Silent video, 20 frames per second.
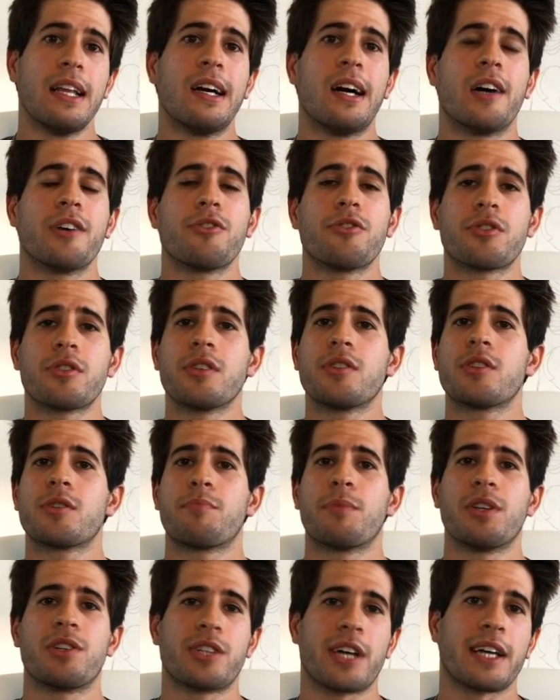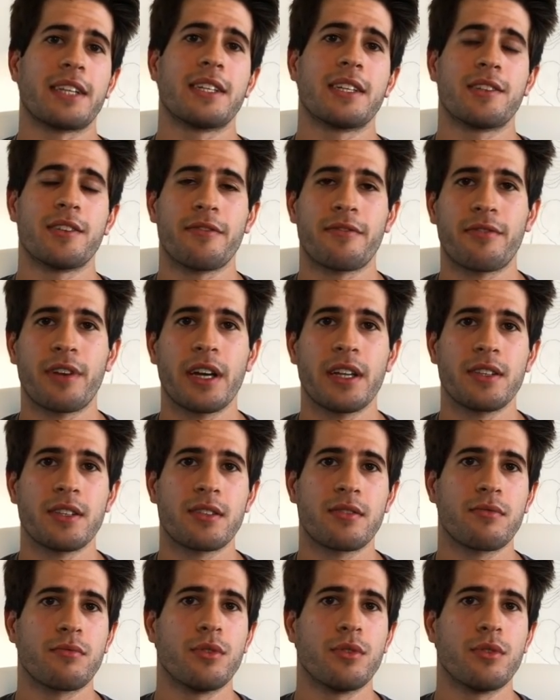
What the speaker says: I'll usually just be chatting to friends.